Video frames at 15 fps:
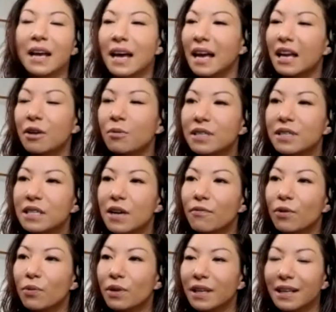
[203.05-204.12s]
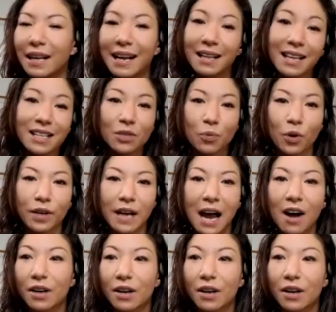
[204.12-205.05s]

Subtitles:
And it was never really like, let's work out.